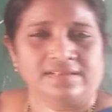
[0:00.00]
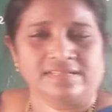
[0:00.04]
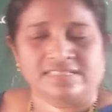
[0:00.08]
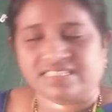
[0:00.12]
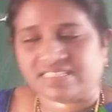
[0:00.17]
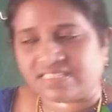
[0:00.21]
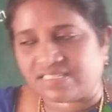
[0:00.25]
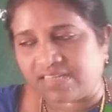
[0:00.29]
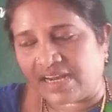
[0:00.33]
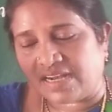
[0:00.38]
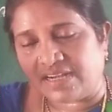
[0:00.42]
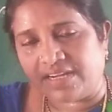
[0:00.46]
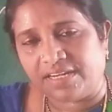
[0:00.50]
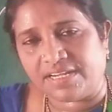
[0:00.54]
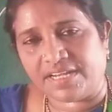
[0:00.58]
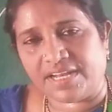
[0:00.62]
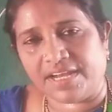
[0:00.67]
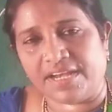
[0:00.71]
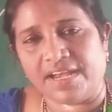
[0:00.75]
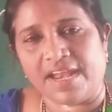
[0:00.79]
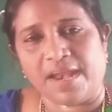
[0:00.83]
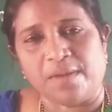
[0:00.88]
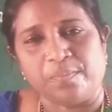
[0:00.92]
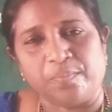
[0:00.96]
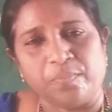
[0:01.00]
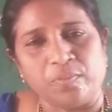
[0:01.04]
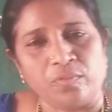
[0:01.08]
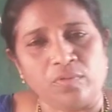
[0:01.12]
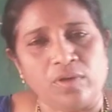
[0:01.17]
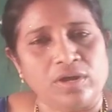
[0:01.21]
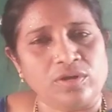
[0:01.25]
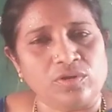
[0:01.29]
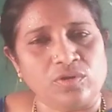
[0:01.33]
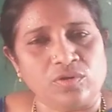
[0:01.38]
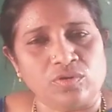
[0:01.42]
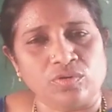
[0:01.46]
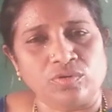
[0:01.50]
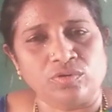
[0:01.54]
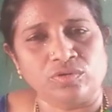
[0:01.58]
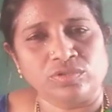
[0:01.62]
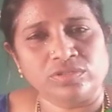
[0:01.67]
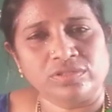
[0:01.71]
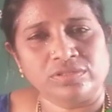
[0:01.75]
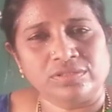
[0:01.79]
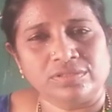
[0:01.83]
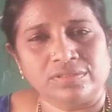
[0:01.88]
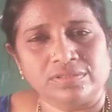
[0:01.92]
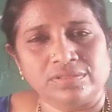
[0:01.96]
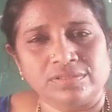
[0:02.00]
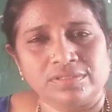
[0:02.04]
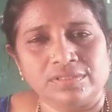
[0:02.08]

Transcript: stunted and poor growth.